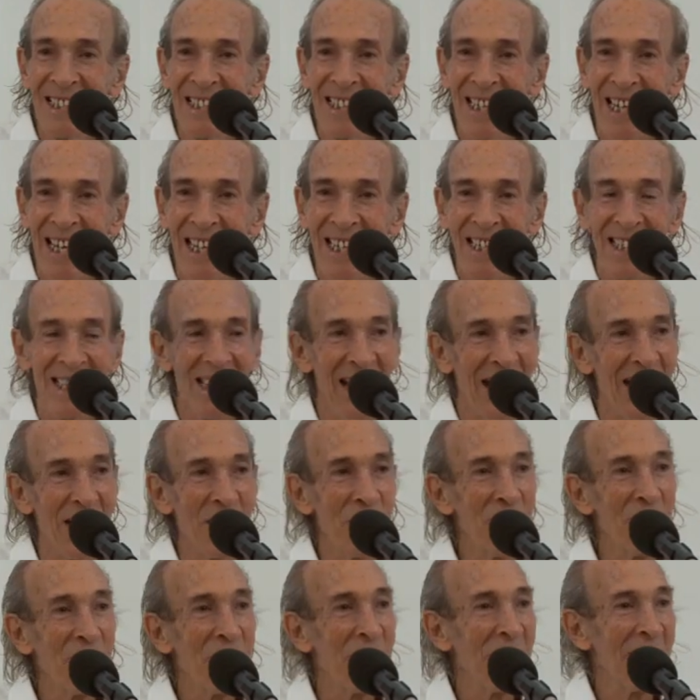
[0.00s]
and I
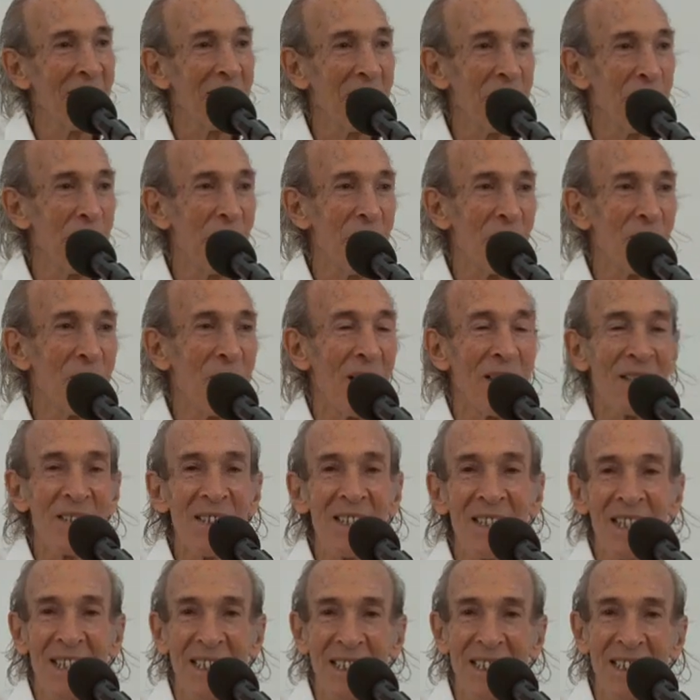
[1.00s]
don't think it's been
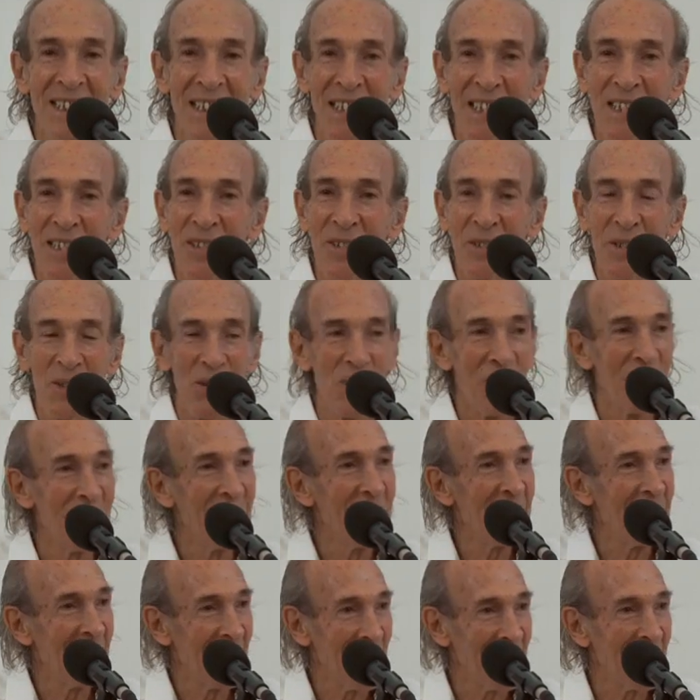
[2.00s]
translated into
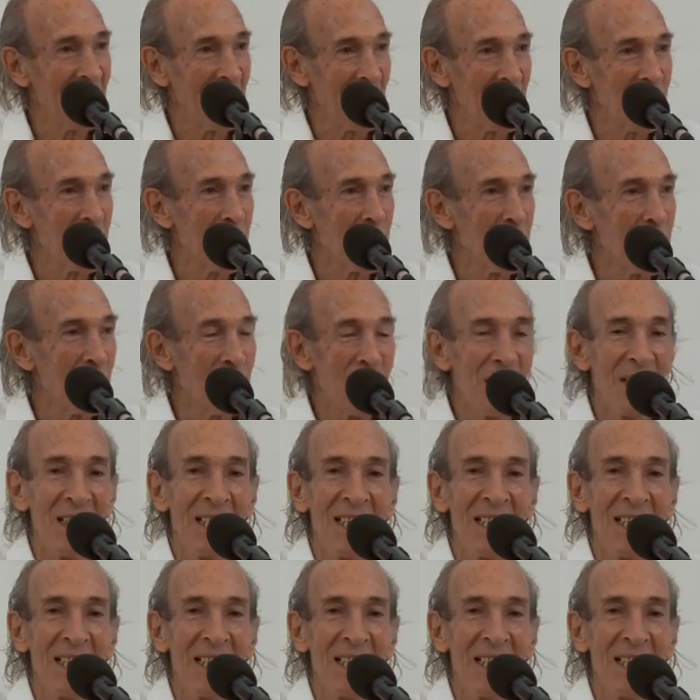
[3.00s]
English,